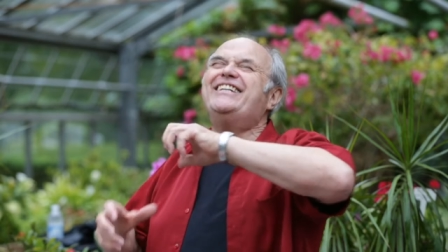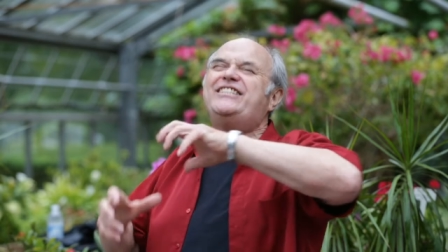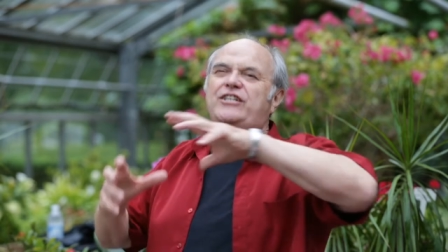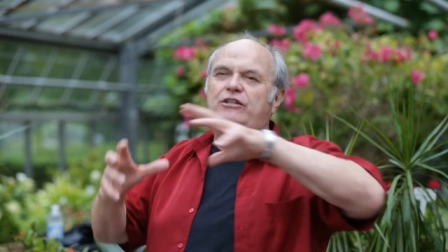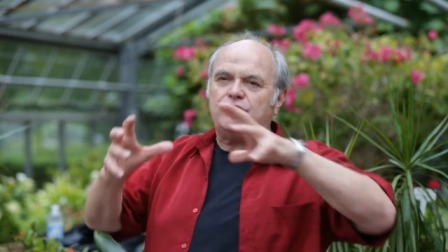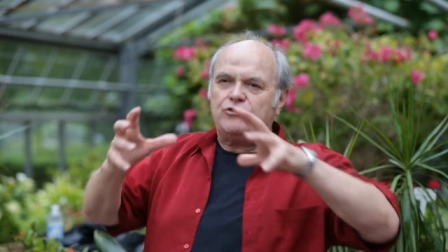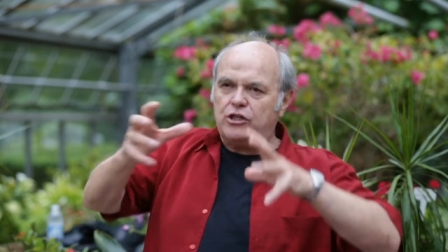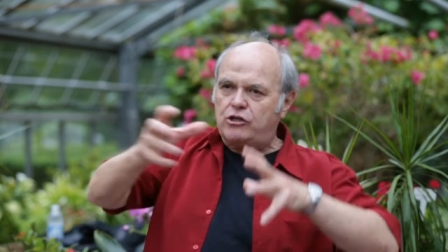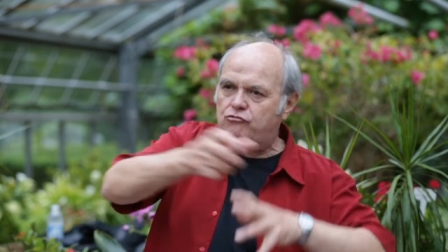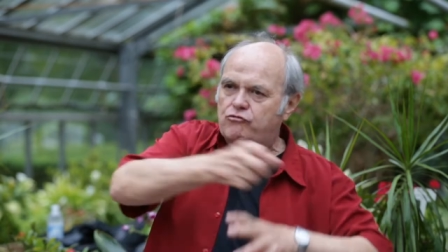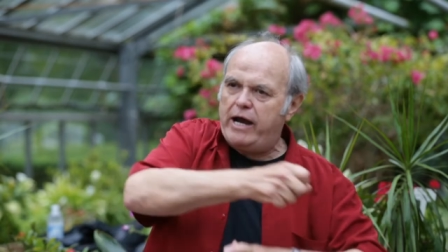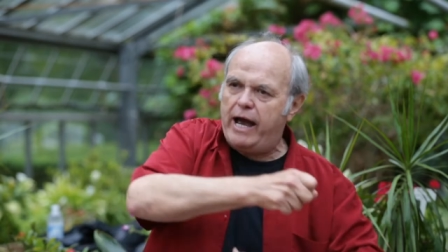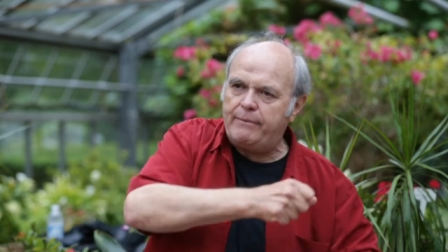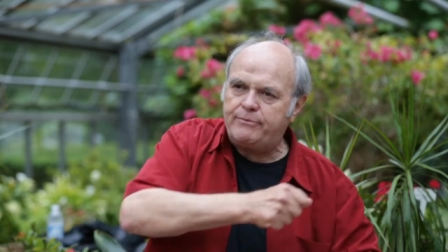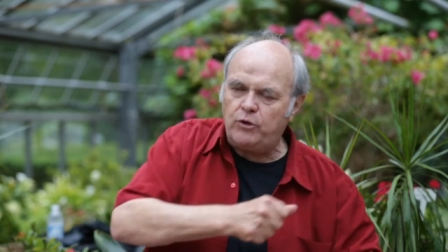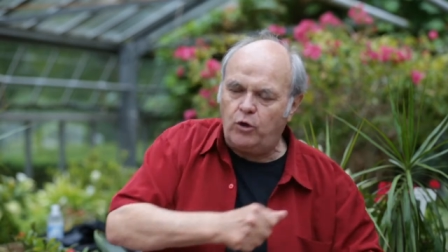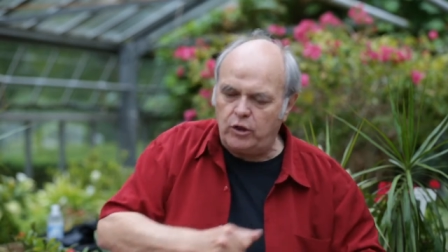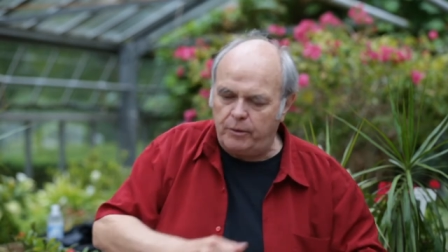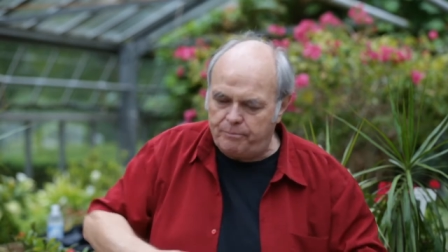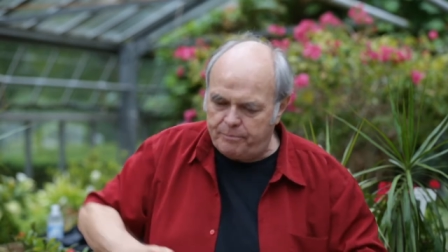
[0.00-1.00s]
she, she grabbed
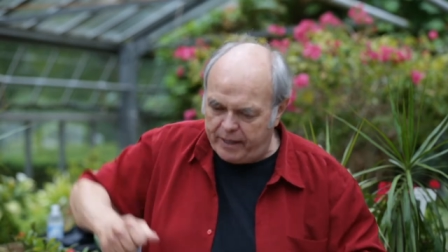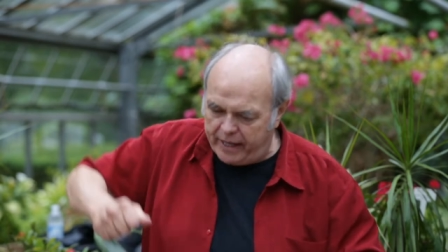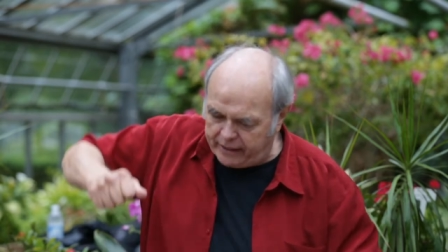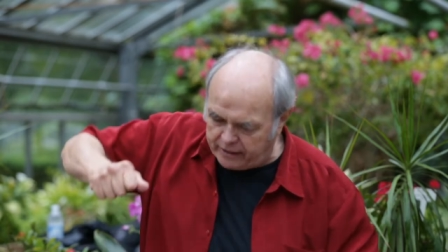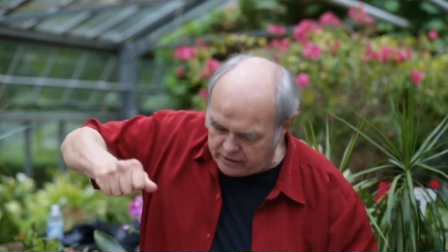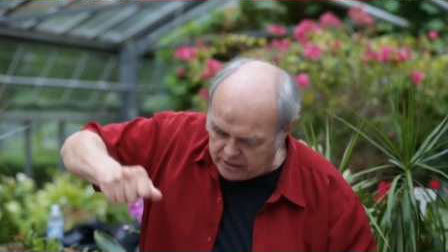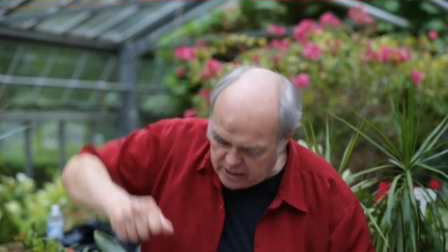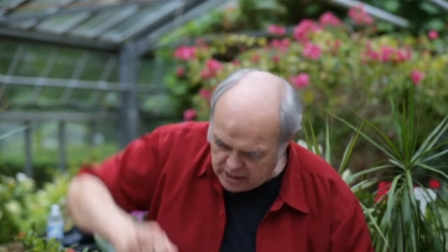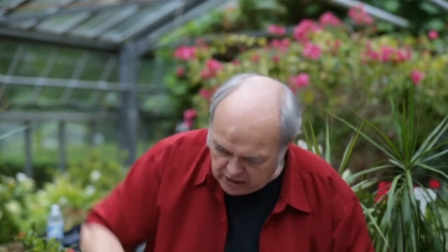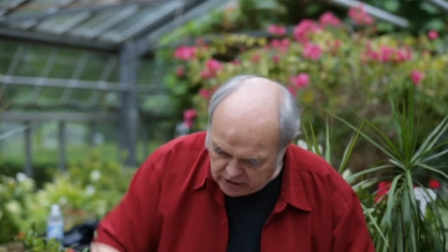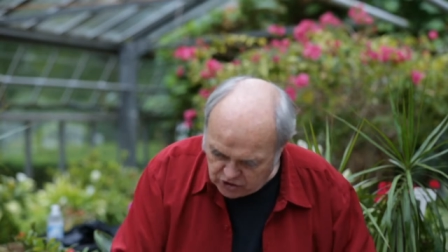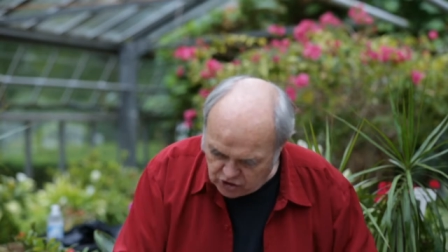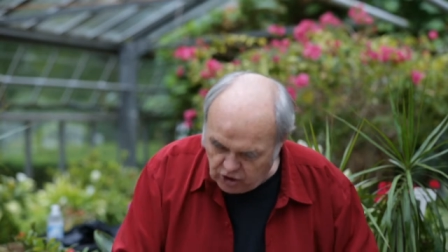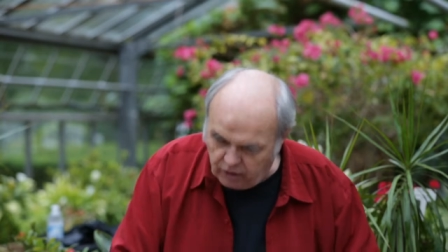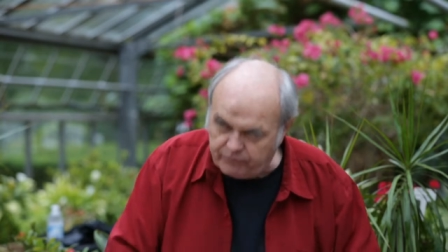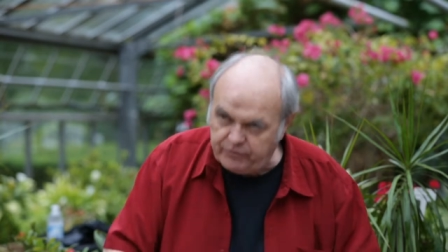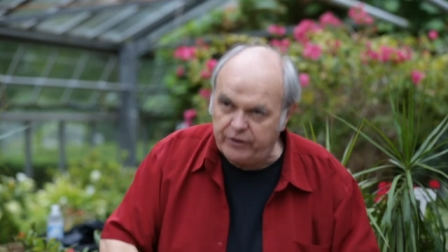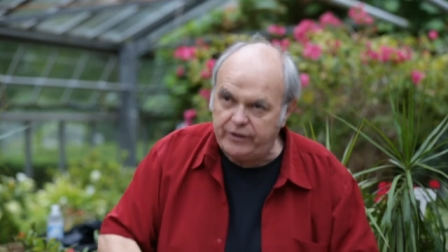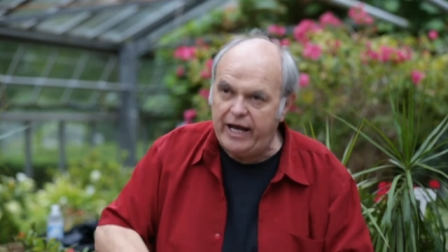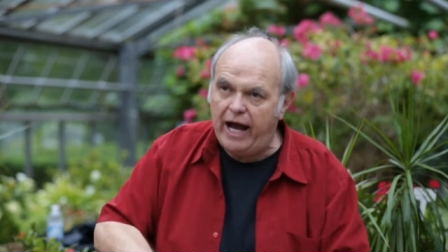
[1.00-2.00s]
hold of Peg and
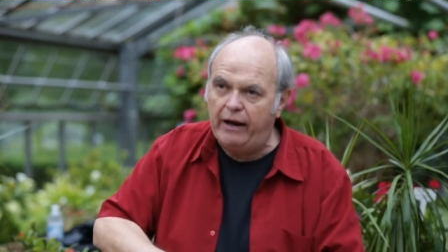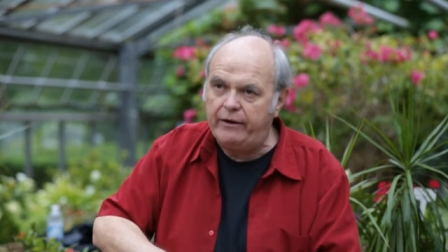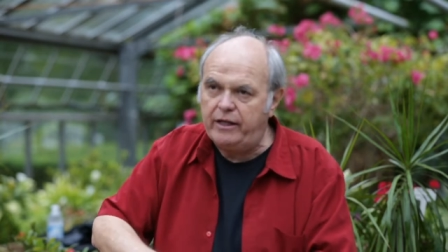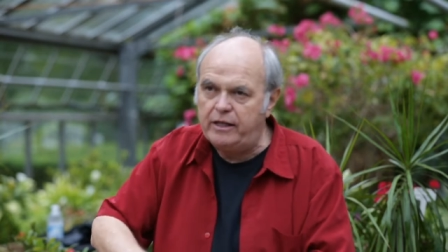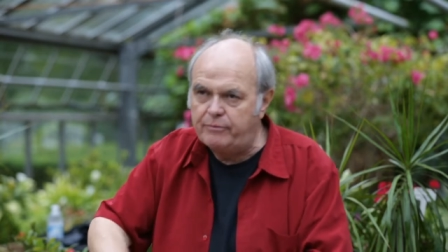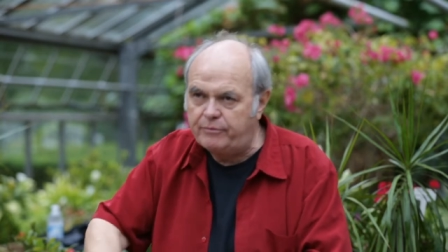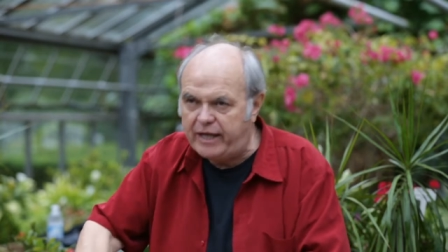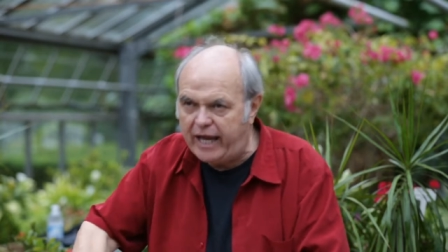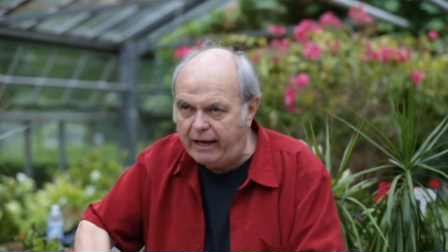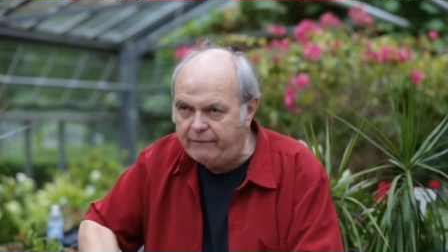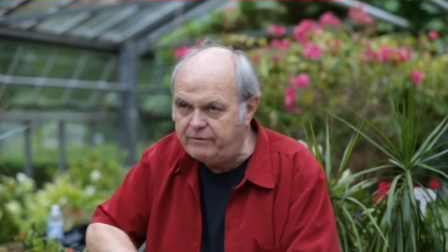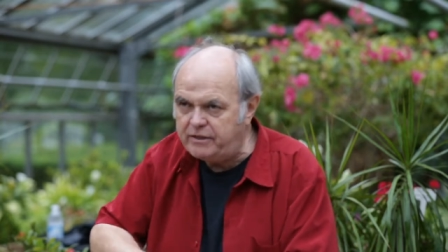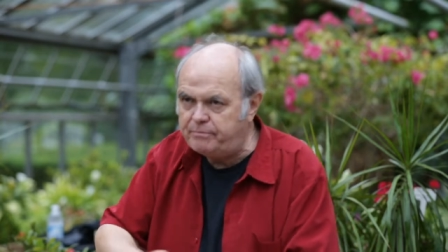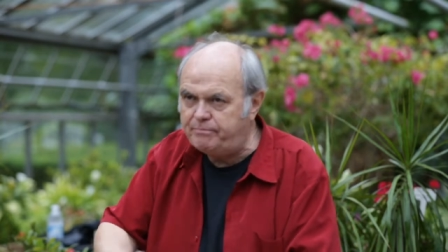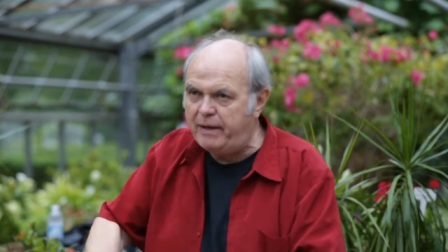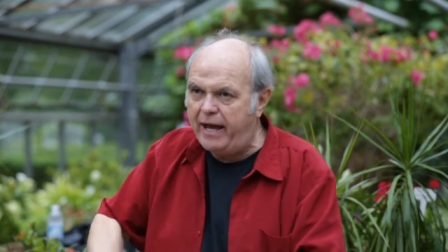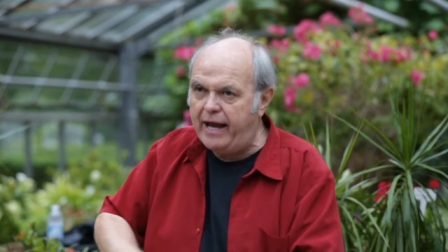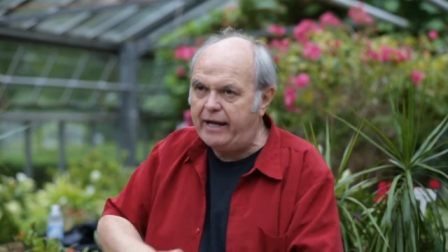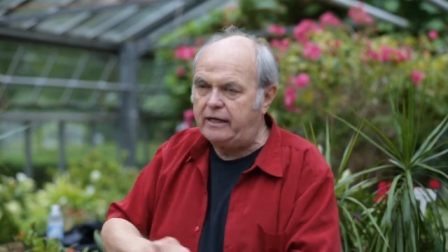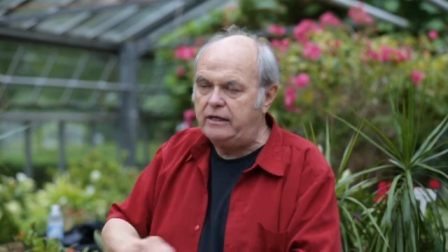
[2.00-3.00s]
shoved her down in the canvas
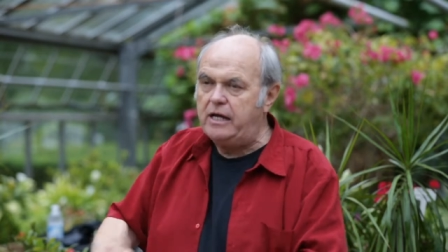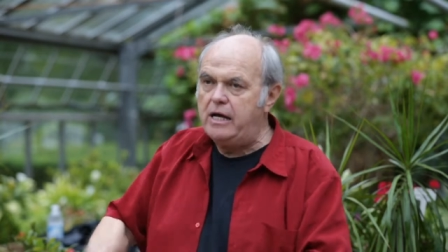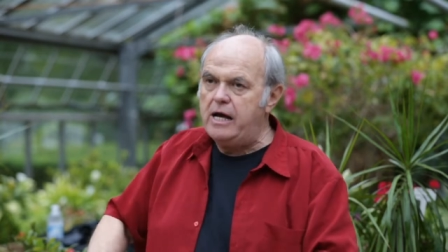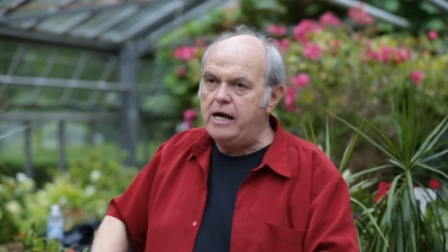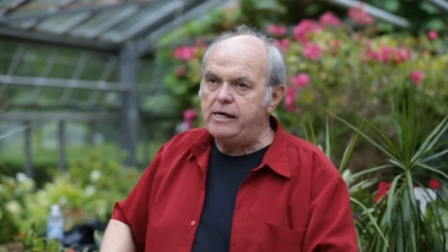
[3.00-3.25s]
bag, and